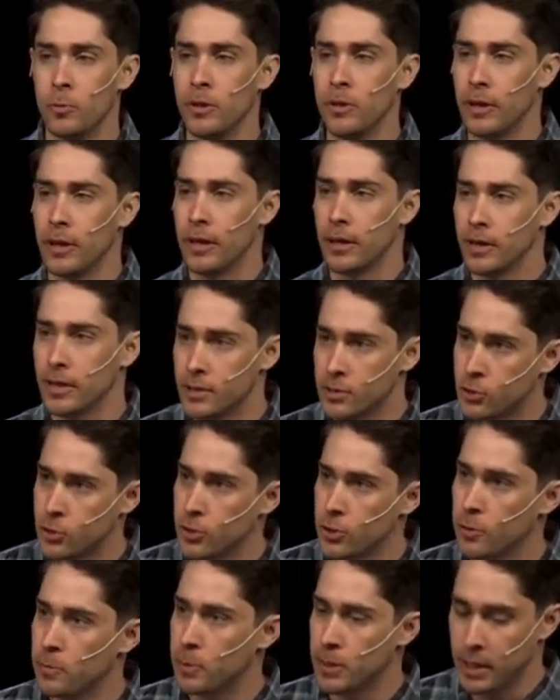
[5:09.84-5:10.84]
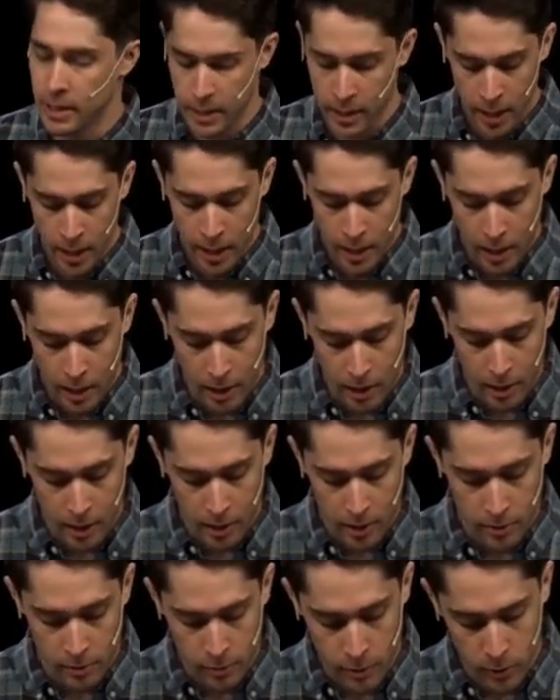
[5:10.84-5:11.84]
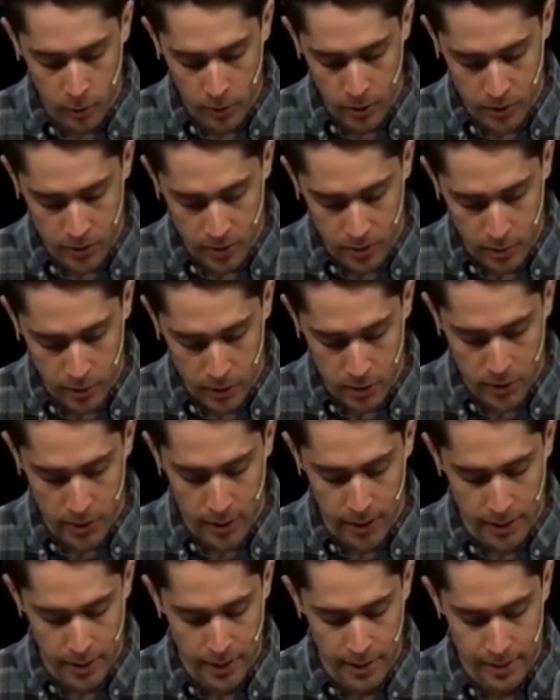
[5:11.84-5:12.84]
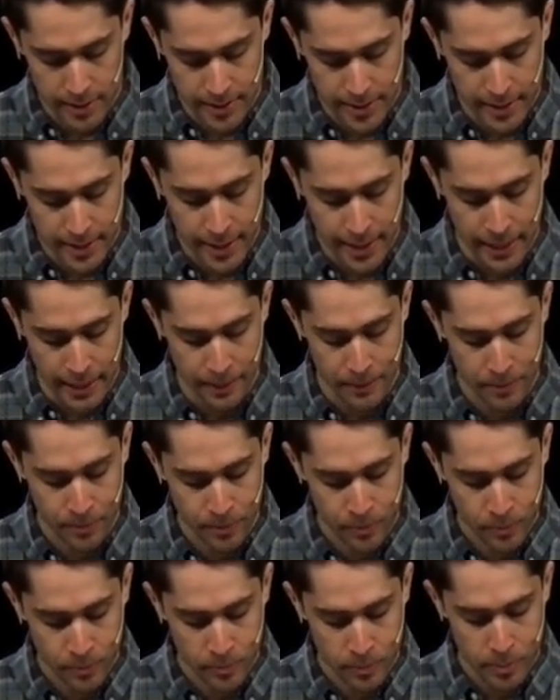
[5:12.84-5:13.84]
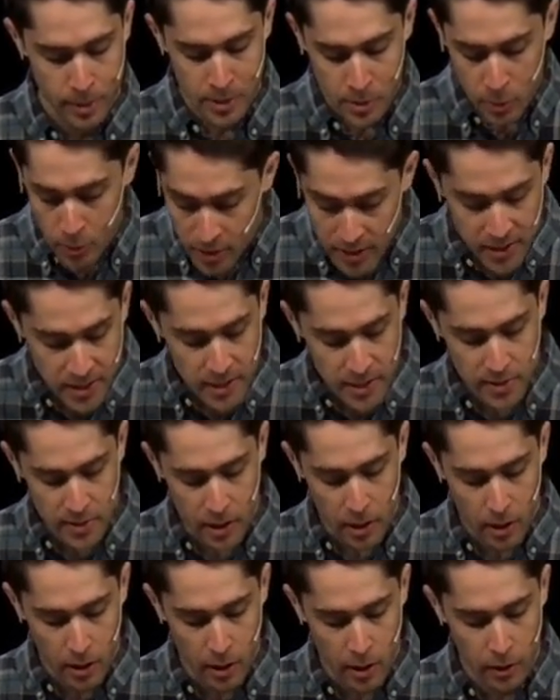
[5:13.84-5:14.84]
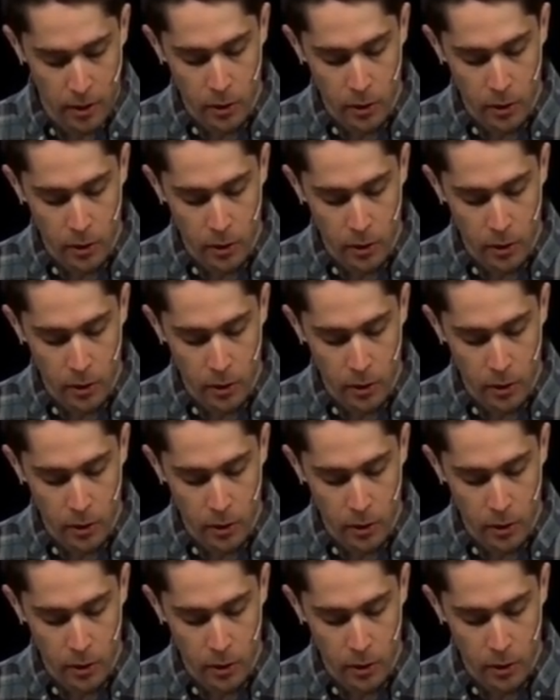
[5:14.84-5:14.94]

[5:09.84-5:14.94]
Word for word: me there, as she'll be our focus of our study today. And so, this is our